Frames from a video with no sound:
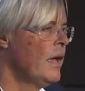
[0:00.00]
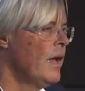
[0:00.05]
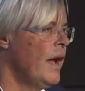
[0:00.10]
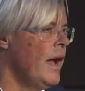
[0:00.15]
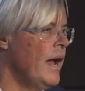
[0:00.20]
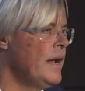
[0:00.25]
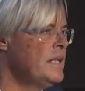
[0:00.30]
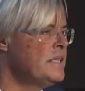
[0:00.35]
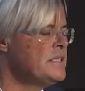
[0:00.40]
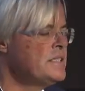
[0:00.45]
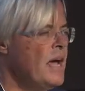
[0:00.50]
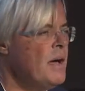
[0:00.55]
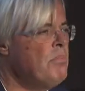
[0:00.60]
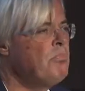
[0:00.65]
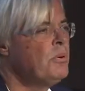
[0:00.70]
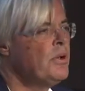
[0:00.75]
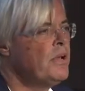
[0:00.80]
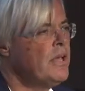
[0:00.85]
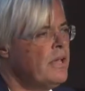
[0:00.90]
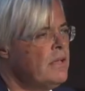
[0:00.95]
And it's
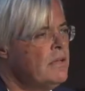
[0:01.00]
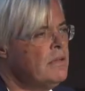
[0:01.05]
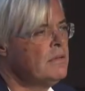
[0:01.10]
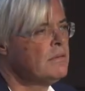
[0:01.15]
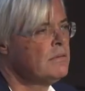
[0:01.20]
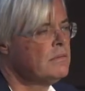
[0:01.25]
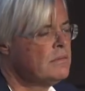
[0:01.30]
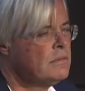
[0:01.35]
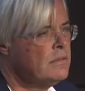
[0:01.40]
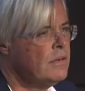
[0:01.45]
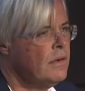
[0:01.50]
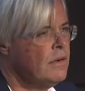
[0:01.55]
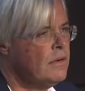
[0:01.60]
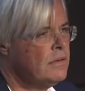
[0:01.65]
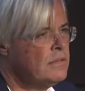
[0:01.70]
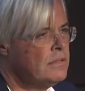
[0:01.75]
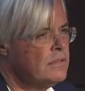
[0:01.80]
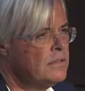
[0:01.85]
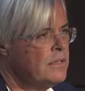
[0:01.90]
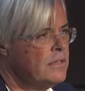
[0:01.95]
happening
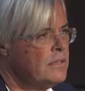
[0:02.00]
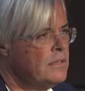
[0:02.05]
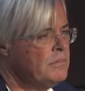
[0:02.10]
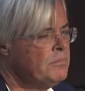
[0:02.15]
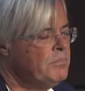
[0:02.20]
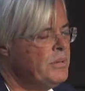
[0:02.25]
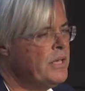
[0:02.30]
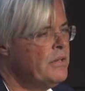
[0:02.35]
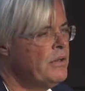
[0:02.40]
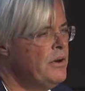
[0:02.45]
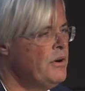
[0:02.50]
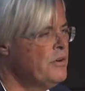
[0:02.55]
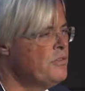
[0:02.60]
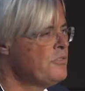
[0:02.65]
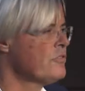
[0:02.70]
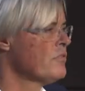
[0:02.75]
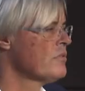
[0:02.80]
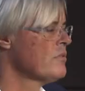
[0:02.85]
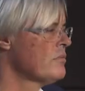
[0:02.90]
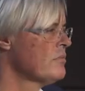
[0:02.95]

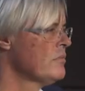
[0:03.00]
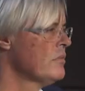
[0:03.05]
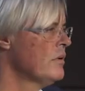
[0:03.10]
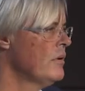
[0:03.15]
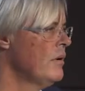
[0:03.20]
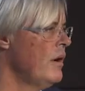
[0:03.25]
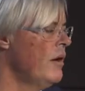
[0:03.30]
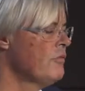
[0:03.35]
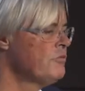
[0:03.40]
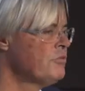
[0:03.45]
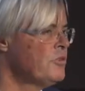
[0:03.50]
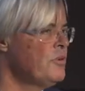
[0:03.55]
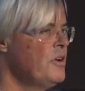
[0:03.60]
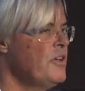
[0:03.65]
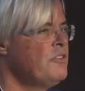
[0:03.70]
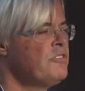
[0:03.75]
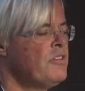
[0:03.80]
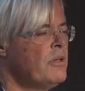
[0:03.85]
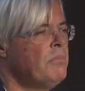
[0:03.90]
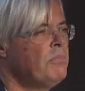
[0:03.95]
because of 3
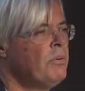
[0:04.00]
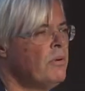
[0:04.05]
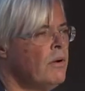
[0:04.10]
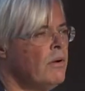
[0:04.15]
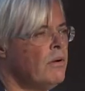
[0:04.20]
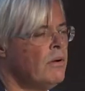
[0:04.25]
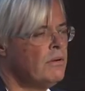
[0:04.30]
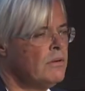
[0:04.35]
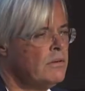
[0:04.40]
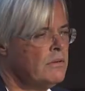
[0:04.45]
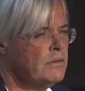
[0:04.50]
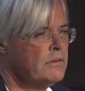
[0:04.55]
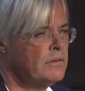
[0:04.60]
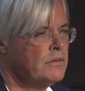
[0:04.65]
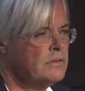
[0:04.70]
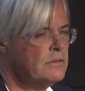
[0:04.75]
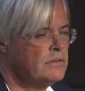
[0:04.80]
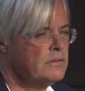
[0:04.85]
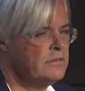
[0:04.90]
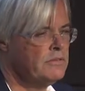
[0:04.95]
simple
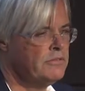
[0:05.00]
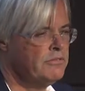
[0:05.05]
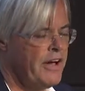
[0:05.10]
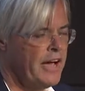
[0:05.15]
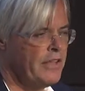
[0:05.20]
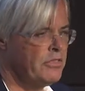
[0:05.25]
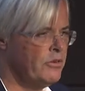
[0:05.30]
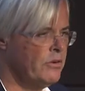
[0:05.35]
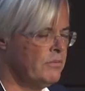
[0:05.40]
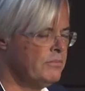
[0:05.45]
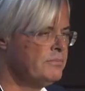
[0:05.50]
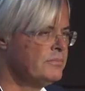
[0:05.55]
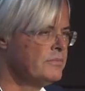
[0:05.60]
factors.